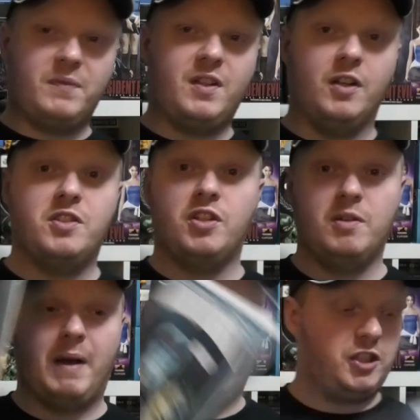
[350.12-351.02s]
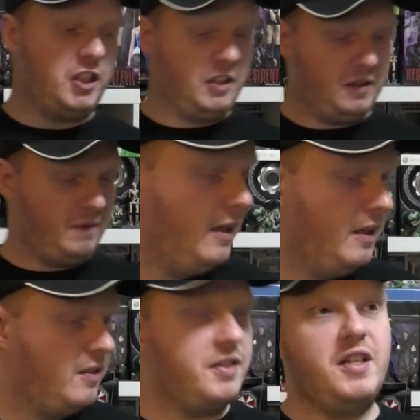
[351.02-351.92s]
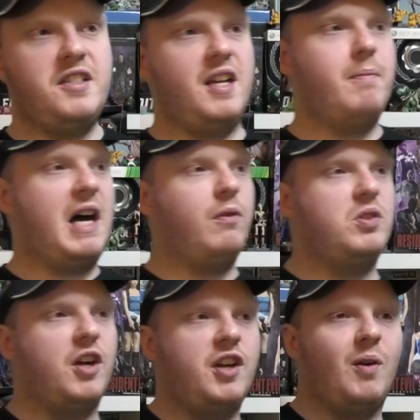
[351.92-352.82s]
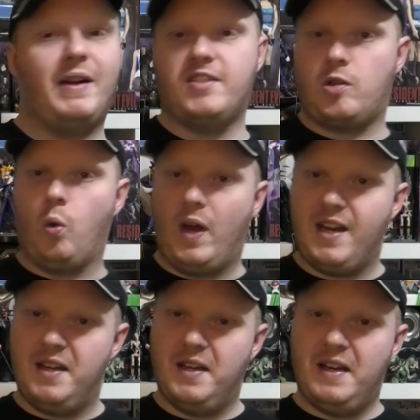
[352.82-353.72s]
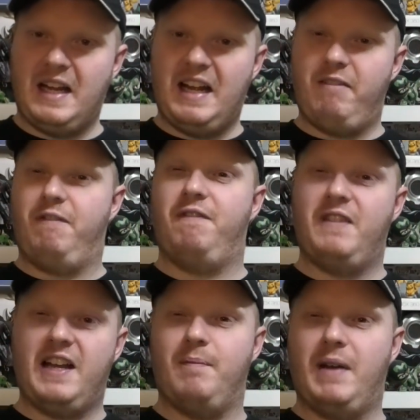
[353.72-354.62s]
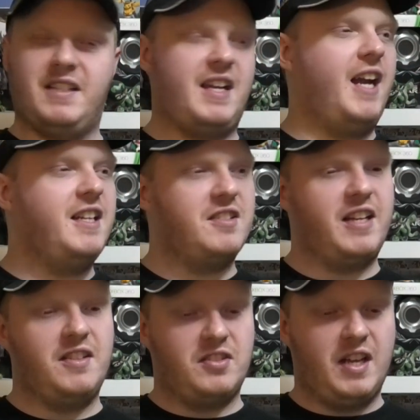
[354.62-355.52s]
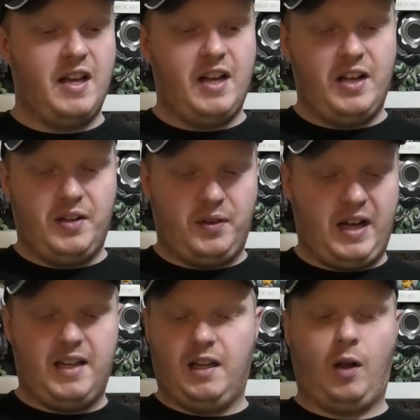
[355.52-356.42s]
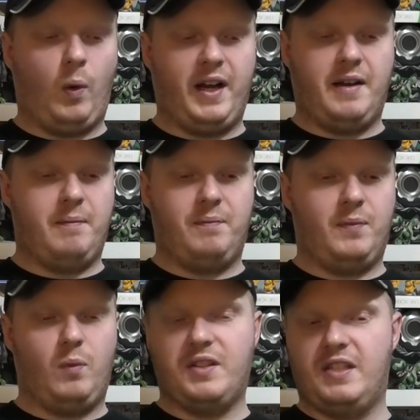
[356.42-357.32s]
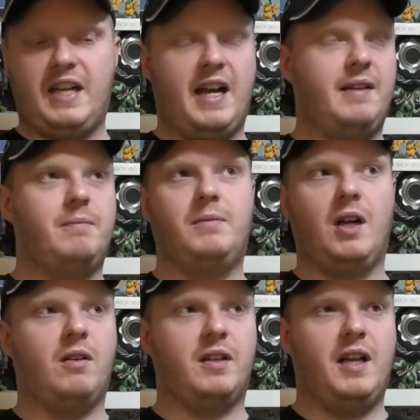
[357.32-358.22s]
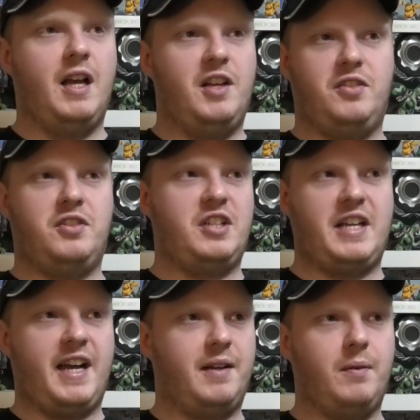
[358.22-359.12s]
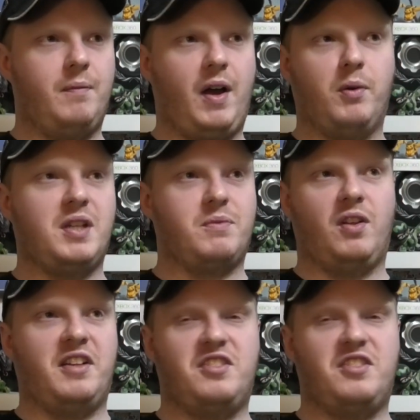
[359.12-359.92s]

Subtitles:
go too much. So DC and Marvel don't know when to quit, if that makes any sense. Harley Quinn, once again, I was up to like